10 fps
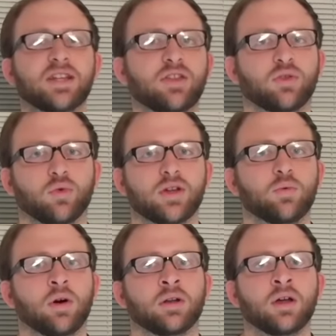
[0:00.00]
D3
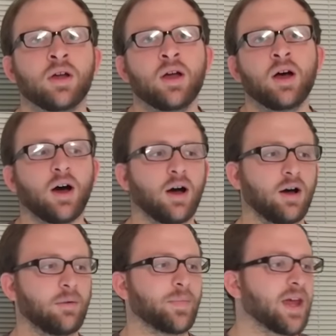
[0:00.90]
one.
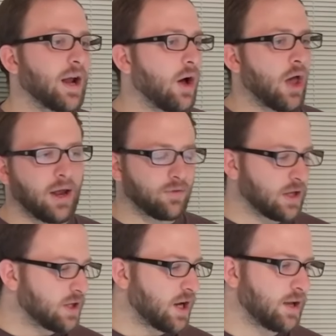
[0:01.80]
And
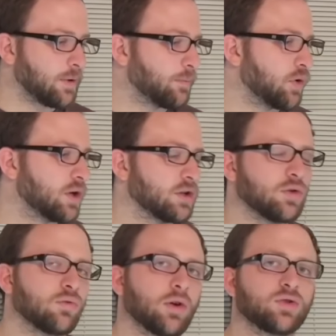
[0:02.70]
any time I put in
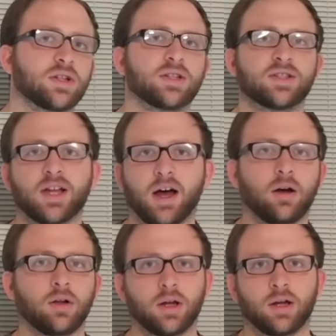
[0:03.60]
new roaches,
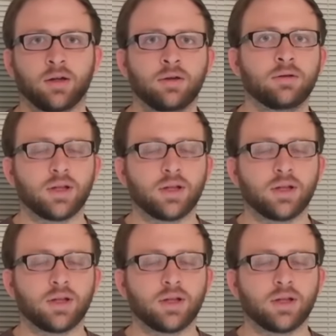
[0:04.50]
I'll